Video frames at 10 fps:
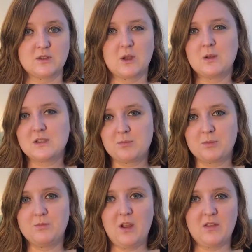so it's
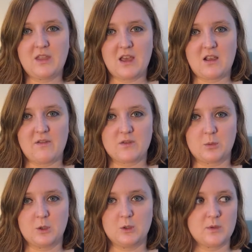not that
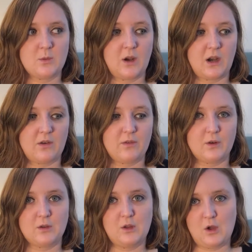comfortable to wear
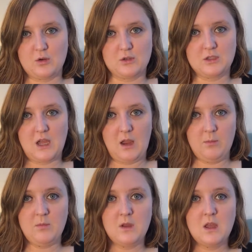for a long time.